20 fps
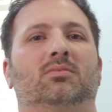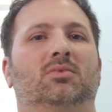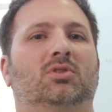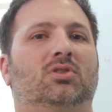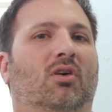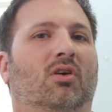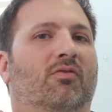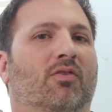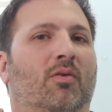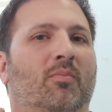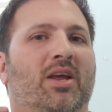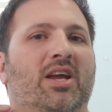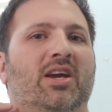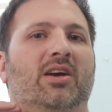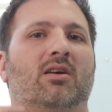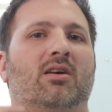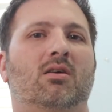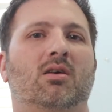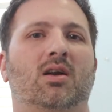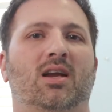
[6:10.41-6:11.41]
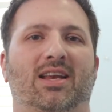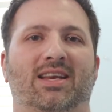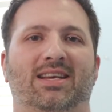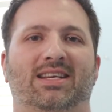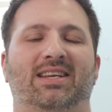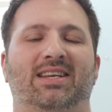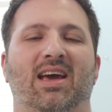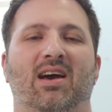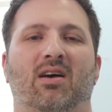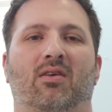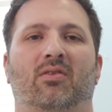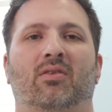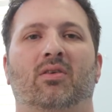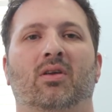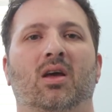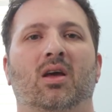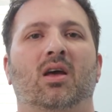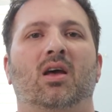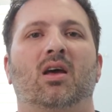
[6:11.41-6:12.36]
So from here down.